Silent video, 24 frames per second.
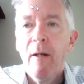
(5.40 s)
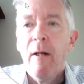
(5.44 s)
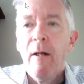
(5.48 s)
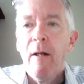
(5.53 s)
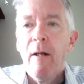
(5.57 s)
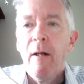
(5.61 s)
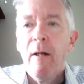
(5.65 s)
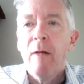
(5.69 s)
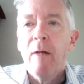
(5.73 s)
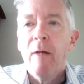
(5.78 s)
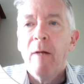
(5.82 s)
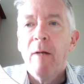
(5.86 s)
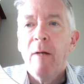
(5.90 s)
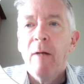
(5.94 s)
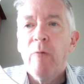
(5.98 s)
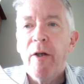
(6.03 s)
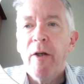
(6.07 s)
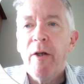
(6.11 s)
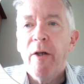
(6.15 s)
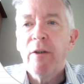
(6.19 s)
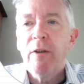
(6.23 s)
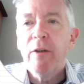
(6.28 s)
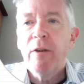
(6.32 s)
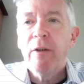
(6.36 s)
We're going to
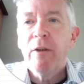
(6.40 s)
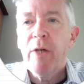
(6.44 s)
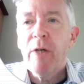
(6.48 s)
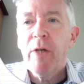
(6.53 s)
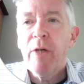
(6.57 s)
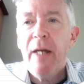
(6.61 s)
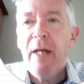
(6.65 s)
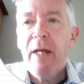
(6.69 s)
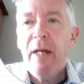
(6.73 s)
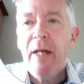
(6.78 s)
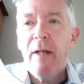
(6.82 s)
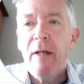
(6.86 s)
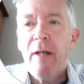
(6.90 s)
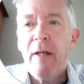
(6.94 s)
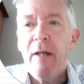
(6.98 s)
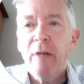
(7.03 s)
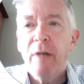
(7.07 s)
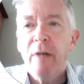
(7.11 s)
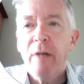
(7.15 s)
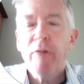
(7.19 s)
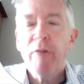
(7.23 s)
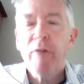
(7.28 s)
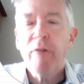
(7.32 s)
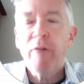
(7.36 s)
look again at
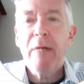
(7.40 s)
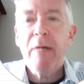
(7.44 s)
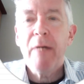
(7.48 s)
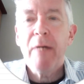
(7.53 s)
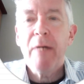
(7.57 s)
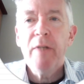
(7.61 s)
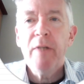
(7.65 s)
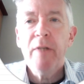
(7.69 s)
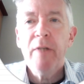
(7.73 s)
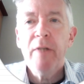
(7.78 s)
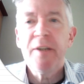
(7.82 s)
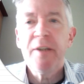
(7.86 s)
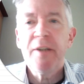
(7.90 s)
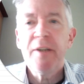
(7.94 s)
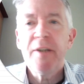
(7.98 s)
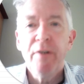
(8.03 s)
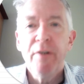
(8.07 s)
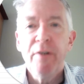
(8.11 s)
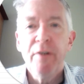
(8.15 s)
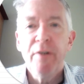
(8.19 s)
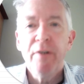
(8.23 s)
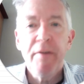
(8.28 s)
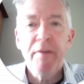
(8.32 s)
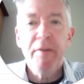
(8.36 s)
drop-down lists and using
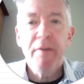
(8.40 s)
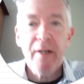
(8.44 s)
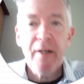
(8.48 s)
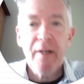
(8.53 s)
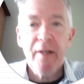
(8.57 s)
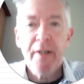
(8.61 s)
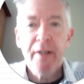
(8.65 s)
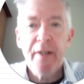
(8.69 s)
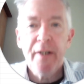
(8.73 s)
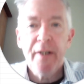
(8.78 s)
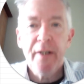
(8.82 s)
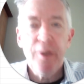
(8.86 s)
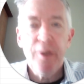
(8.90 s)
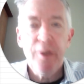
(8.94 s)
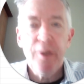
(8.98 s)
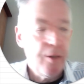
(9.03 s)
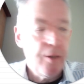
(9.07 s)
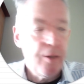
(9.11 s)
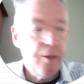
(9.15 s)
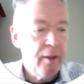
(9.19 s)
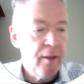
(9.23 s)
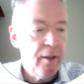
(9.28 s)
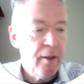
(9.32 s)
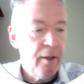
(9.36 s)
validation
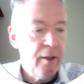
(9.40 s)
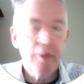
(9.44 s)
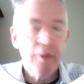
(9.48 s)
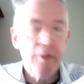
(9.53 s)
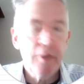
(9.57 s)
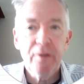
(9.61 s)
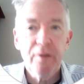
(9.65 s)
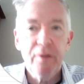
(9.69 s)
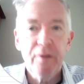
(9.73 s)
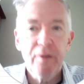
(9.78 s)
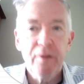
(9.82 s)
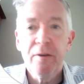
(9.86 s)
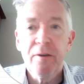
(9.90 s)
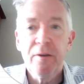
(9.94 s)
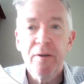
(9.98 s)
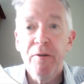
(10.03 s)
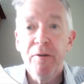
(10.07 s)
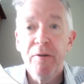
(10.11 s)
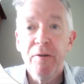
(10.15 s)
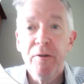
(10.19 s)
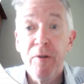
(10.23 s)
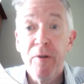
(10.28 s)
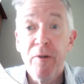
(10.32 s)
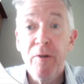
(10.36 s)
to
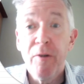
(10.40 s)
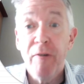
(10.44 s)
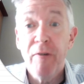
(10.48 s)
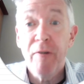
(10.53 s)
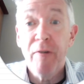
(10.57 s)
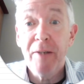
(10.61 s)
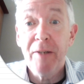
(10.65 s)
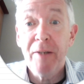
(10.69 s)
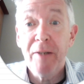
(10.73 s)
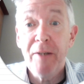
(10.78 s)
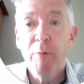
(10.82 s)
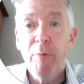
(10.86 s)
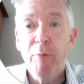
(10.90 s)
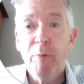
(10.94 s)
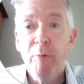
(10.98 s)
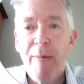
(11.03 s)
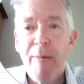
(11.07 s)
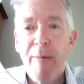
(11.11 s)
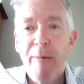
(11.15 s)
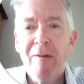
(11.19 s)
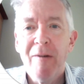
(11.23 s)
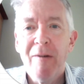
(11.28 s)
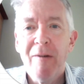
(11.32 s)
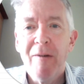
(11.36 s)
create more
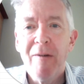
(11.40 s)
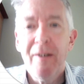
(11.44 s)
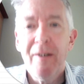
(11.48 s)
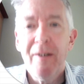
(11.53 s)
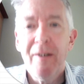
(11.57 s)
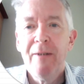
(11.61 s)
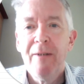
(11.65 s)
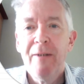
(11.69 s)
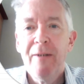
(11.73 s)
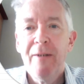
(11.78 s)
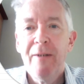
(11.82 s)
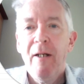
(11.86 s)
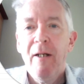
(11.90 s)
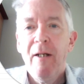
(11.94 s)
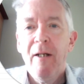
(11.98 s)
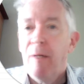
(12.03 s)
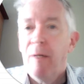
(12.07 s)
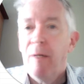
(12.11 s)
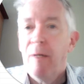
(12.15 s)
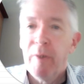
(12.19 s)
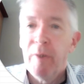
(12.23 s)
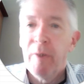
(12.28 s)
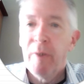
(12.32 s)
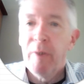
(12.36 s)
power.
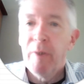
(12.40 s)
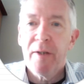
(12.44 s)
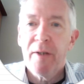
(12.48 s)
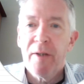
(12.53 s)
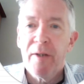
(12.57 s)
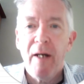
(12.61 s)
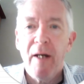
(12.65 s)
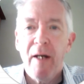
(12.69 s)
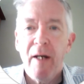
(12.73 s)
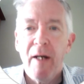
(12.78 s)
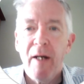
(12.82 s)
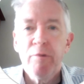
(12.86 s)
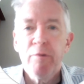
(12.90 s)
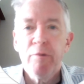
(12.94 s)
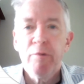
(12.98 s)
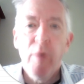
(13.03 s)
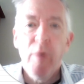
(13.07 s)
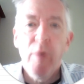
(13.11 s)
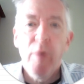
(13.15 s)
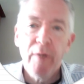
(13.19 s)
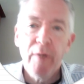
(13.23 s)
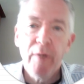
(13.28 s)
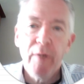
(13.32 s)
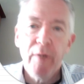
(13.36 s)
But I have to warn
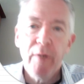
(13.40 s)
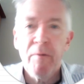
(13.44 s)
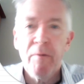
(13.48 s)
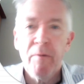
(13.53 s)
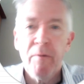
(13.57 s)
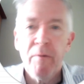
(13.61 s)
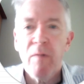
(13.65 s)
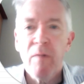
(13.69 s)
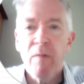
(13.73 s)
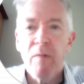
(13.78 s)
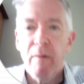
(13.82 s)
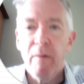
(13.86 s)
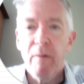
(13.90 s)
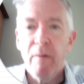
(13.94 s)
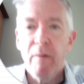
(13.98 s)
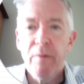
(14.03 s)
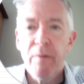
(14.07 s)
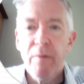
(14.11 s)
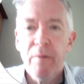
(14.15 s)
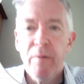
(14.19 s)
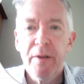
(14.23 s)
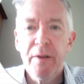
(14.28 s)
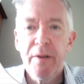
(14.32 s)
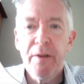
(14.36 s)
you, this
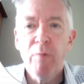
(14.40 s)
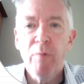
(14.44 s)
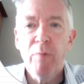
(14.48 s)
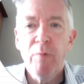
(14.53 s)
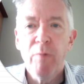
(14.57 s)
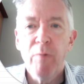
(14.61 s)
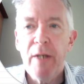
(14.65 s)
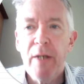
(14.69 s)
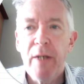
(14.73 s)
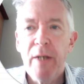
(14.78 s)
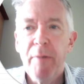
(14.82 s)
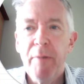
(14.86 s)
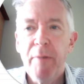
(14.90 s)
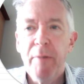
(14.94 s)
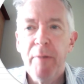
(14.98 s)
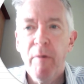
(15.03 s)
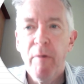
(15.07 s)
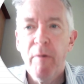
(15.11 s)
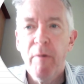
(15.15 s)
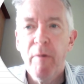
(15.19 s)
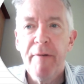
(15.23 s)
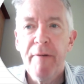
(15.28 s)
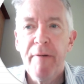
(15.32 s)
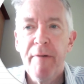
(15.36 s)
will get a bit more
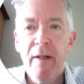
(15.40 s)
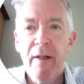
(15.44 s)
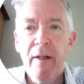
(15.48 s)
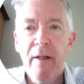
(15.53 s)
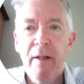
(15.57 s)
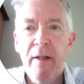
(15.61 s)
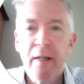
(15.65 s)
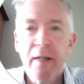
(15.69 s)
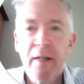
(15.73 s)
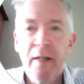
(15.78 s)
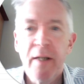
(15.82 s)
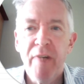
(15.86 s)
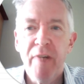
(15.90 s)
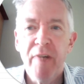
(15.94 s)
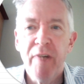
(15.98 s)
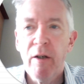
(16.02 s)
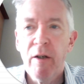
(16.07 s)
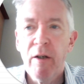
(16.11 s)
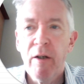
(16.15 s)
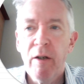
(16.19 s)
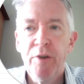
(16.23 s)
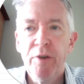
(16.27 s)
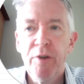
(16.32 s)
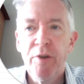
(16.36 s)
fiddly as regards
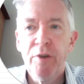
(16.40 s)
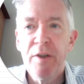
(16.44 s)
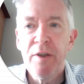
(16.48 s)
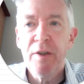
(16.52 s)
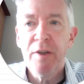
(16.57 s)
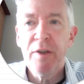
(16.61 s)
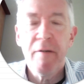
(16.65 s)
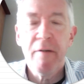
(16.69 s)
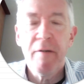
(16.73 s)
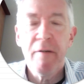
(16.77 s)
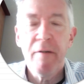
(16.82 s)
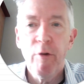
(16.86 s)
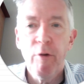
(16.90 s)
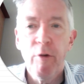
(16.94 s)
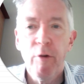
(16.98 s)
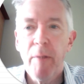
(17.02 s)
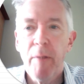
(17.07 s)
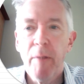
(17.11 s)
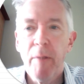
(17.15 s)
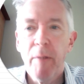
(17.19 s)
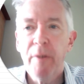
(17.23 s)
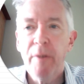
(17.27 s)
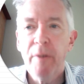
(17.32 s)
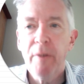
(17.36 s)
using a formula.
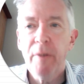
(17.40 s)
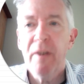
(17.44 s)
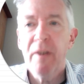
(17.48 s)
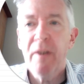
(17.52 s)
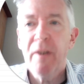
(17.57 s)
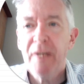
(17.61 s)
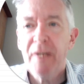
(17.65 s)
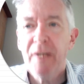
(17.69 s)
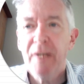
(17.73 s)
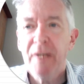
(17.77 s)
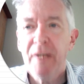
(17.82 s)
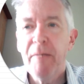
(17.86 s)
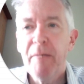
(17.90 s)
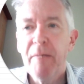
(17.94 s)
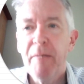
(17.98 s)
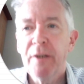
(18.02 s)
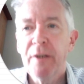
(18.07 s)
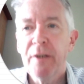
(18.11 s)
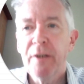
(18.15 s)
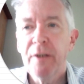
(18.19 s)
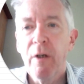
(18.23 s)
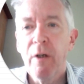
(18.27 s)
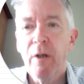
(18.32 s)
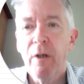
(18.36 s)
But let's make a
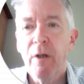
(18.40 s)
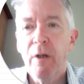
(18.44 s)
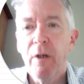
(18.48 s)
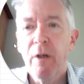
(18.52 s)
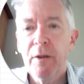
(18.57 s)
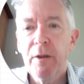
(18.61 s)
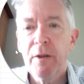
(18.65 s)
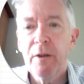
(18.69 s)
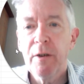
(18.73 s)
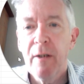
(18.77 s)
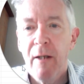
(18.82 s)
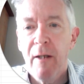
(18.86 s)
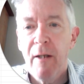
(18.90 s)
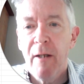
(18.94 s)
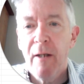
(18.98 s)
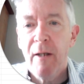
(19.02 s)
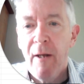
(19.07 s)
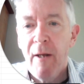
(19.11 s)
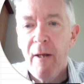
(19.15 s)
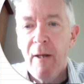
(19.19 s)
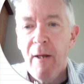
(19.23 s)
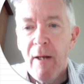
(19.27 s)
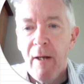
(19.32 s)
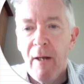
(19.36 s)
start.
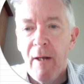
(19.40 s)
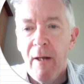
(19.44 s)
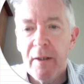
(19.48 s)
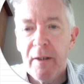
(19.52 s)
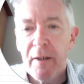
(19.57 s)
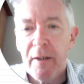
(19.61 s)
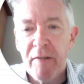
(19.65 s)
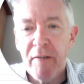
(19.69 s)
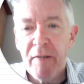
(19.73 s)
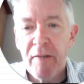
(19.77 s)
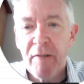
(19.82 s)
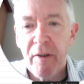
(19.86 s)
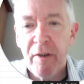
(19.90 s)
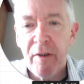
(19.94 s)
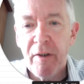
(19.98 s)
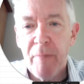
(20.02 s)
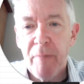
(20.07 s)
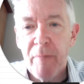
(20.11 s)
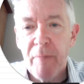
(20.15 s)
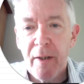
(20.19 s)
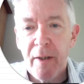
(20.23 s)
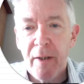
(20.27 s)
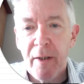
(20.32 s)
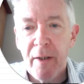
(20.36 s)
And let's get rid of my
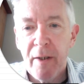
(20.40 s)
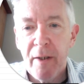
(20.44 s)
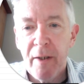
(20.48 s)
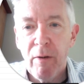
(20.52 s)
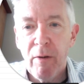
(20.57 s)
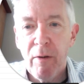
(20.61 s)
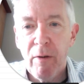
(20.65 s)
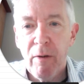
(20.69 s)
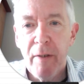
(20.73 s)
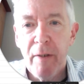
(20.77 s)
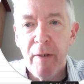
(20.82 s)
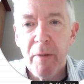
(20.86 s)
ugly mug.